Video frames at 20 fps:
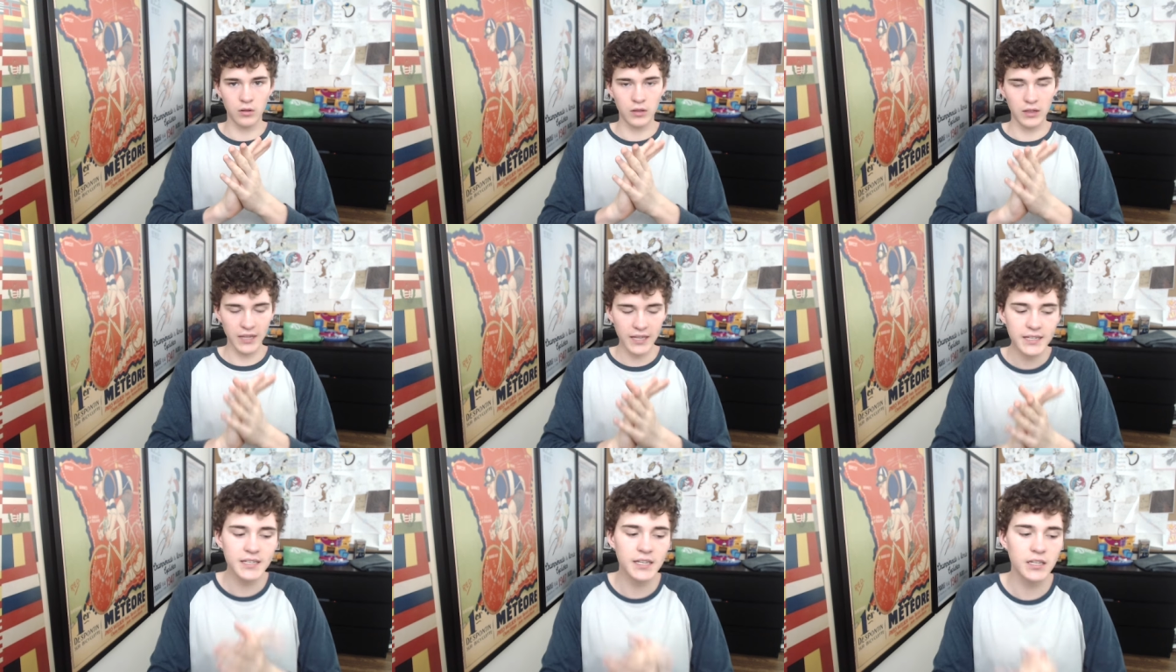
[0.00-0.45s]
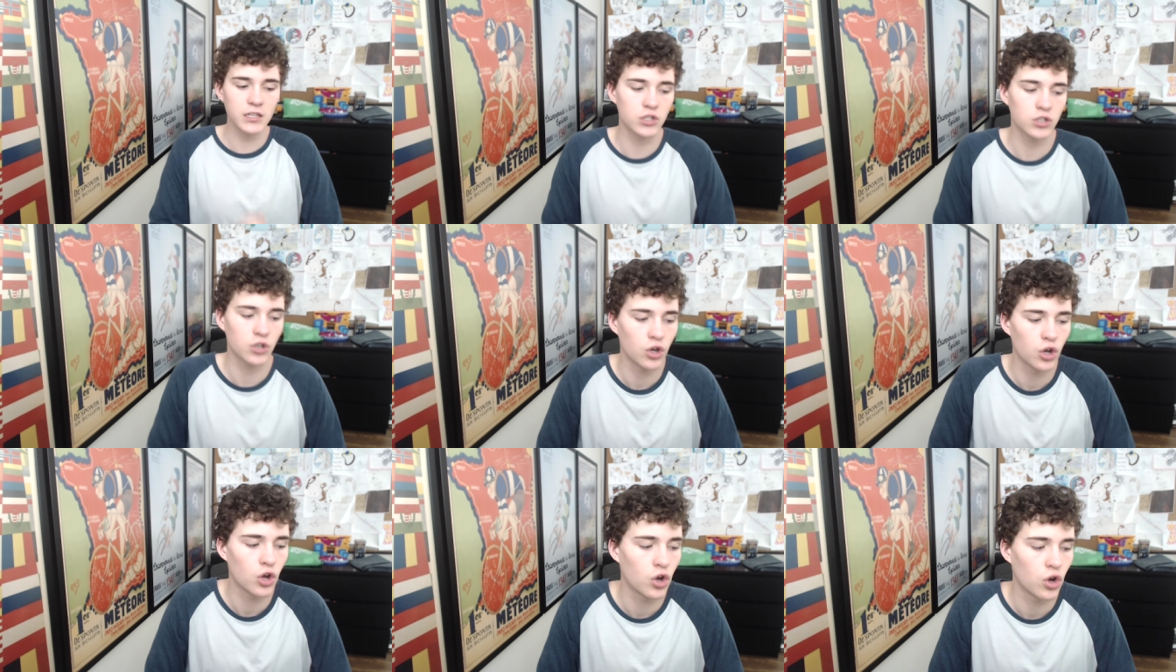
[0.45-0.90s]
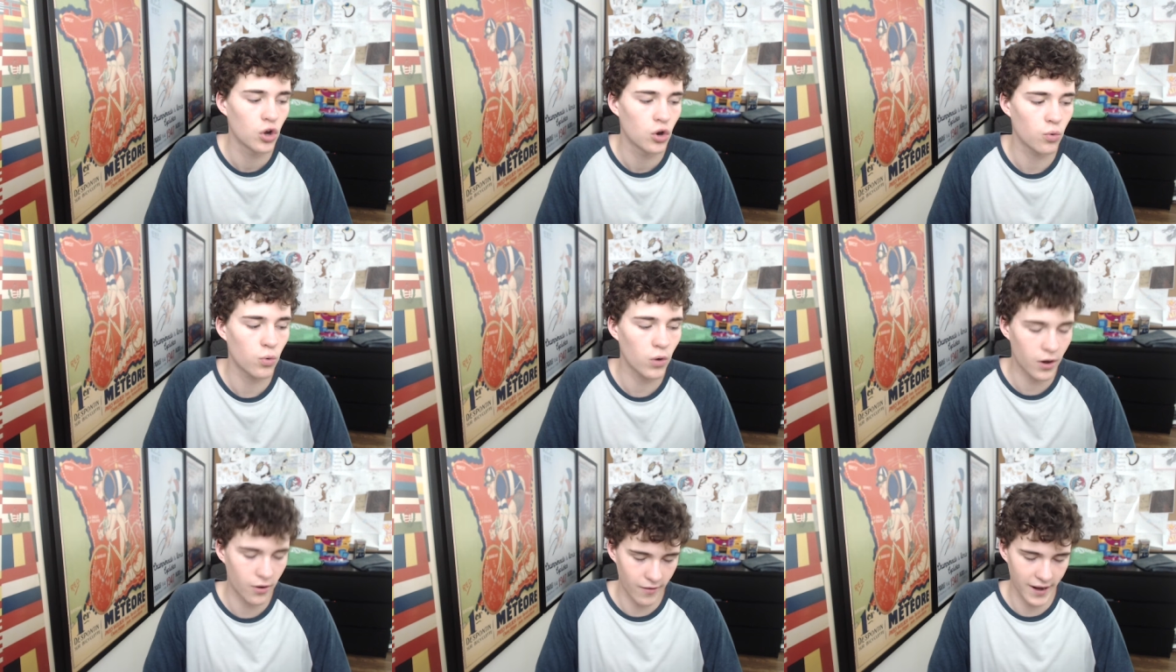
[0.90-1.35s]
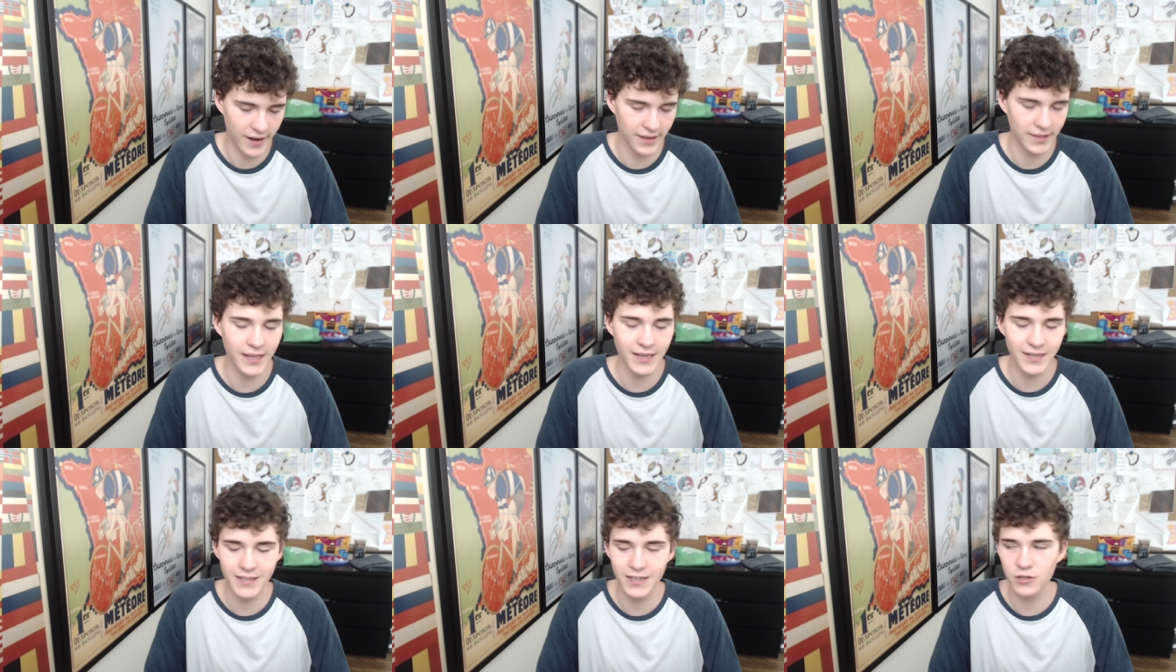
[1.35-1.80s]
Lynxes were great.
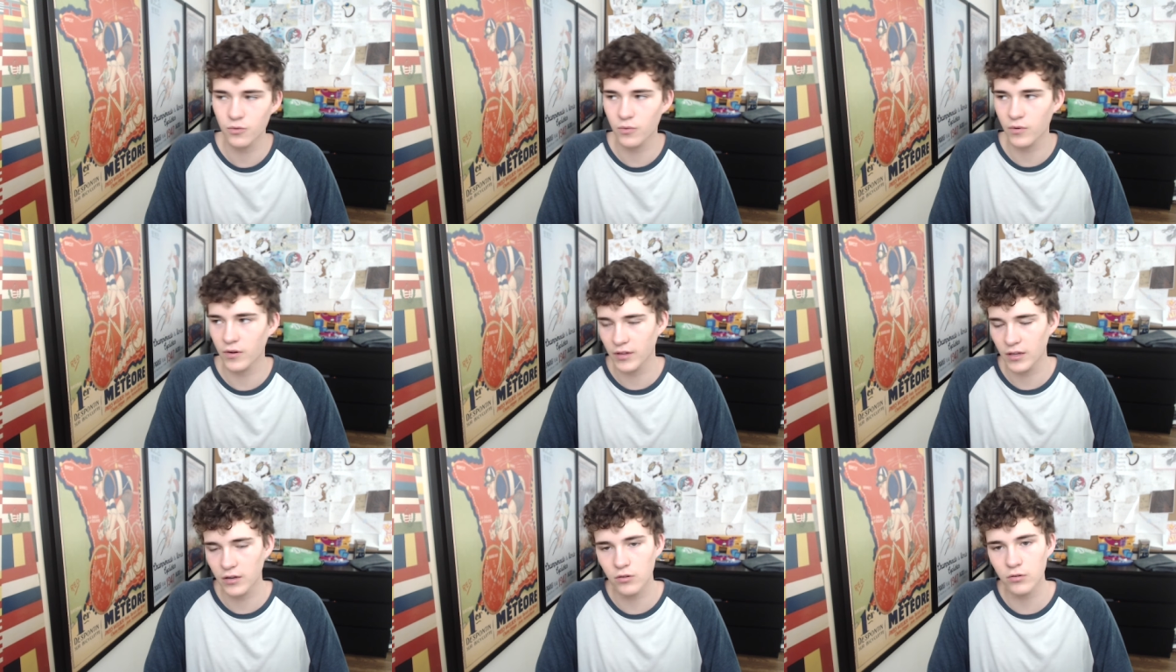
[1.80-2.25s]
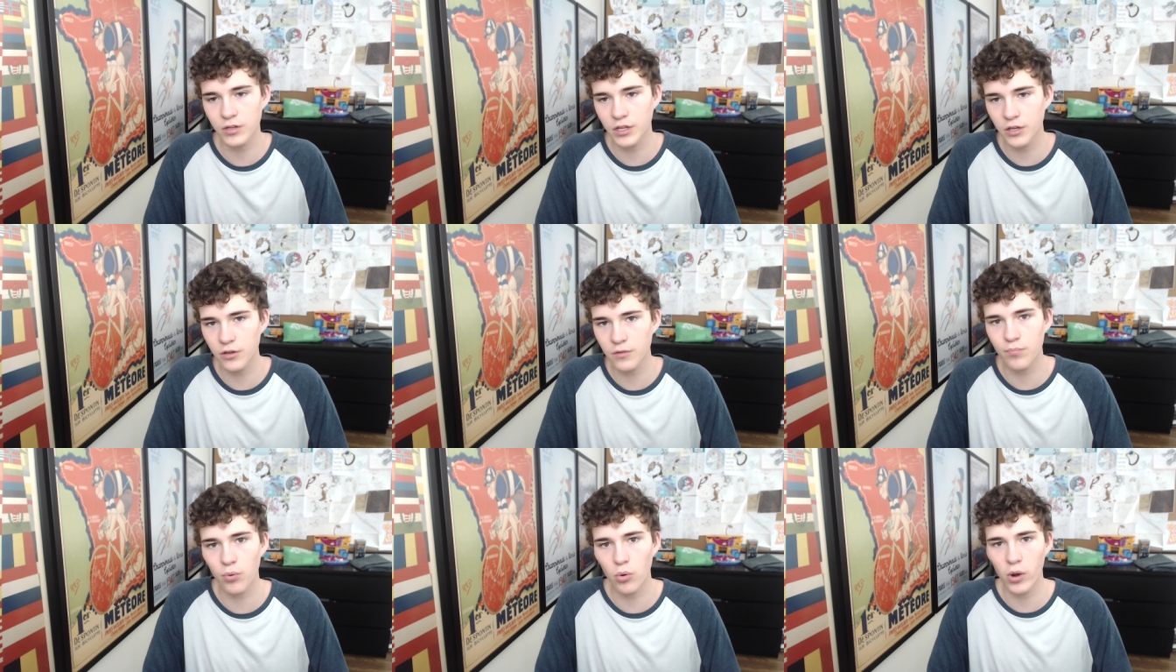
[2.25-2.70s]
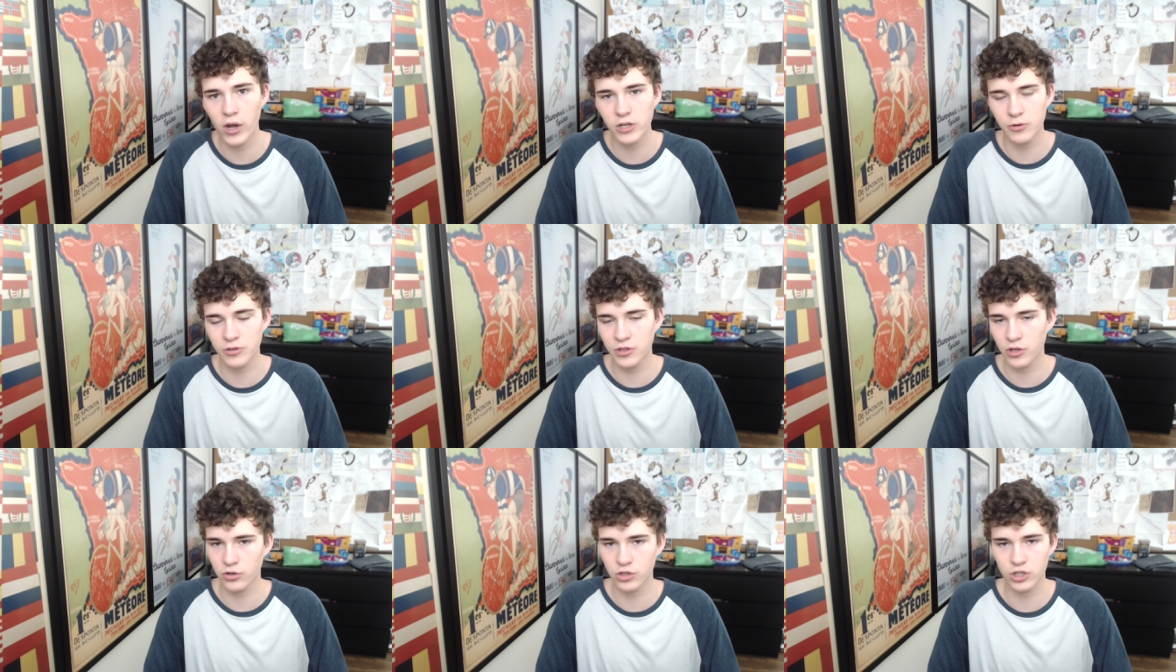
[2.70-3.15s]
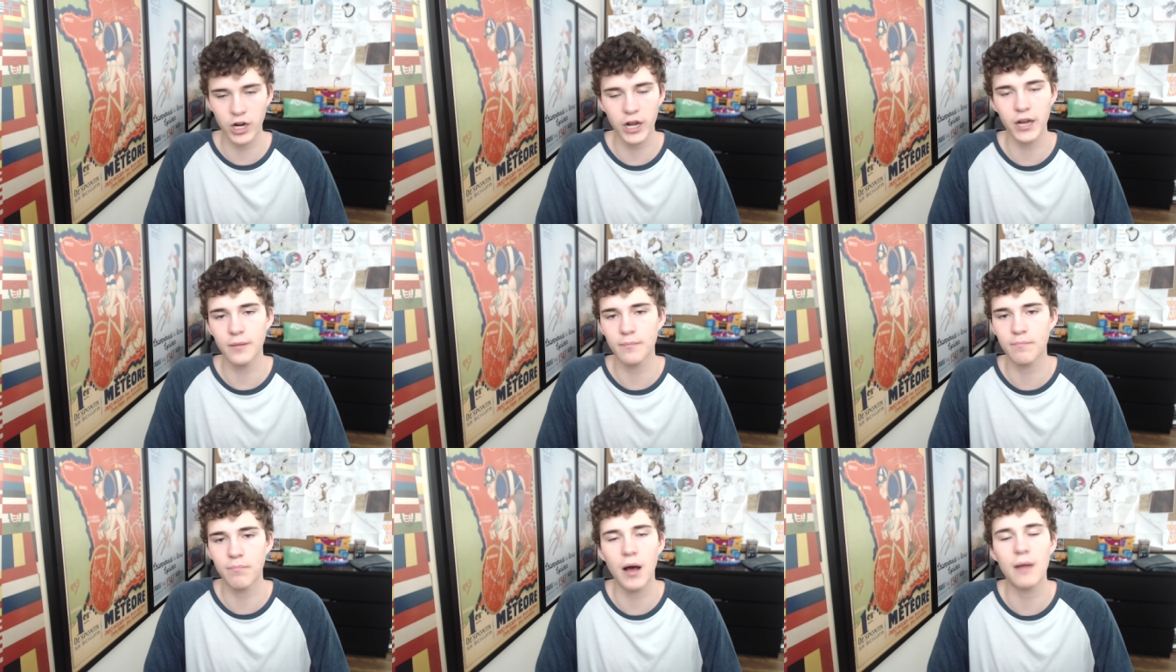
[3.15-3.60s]
Lynxes were little cute boys with their
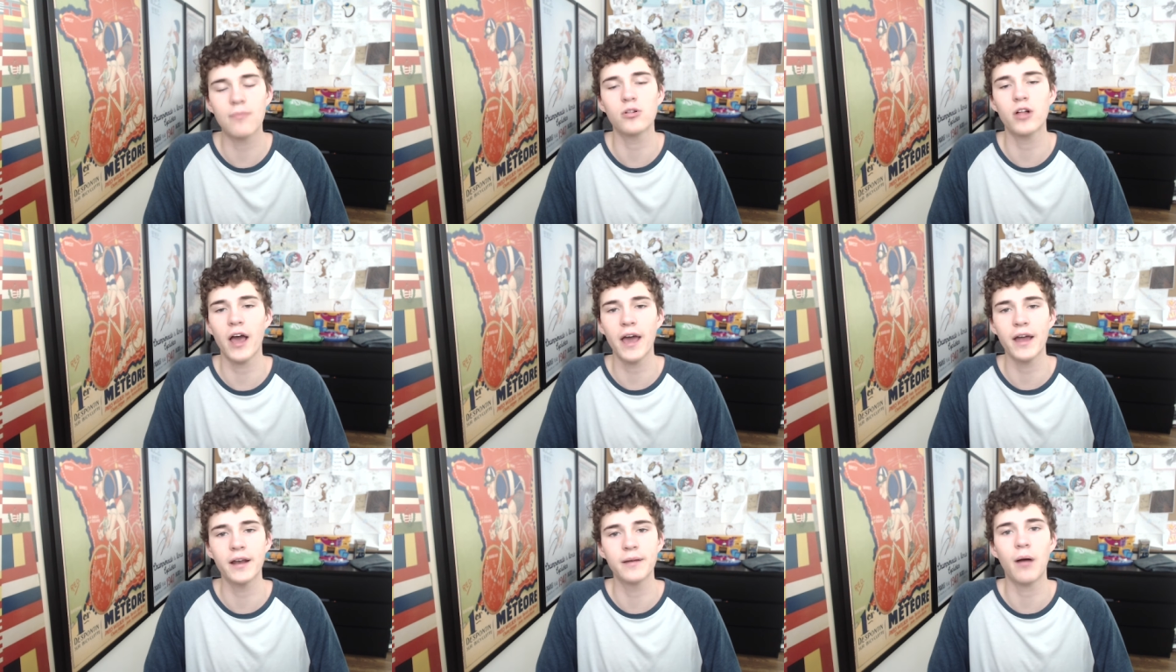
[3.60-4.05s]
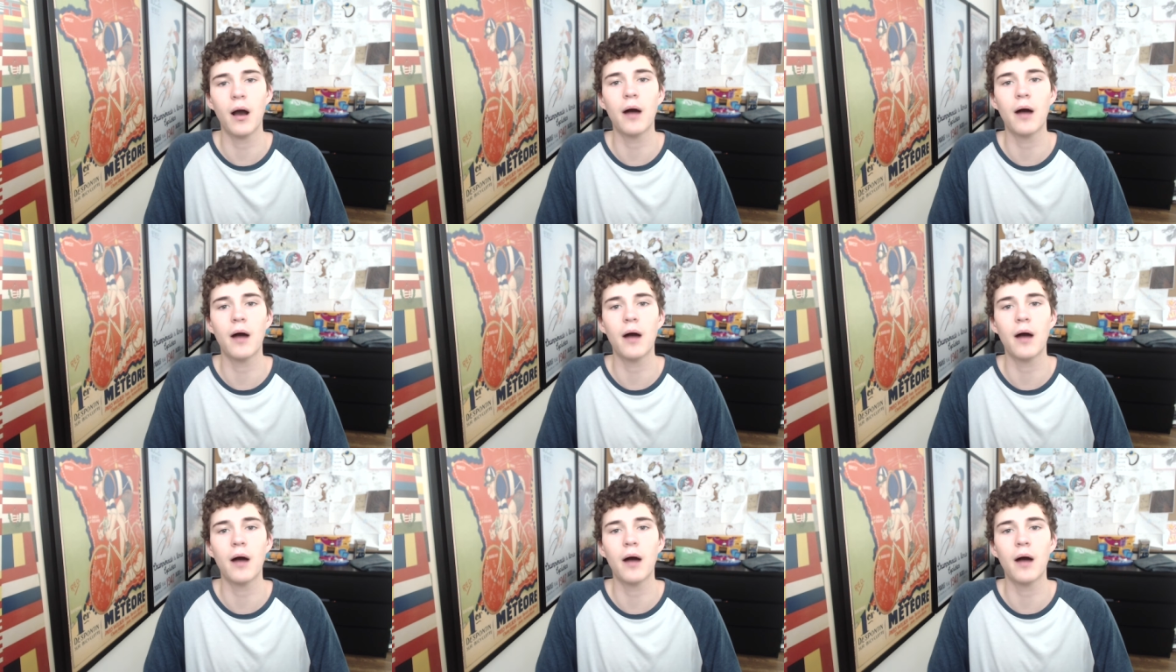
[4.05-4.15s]
giant bobblehead,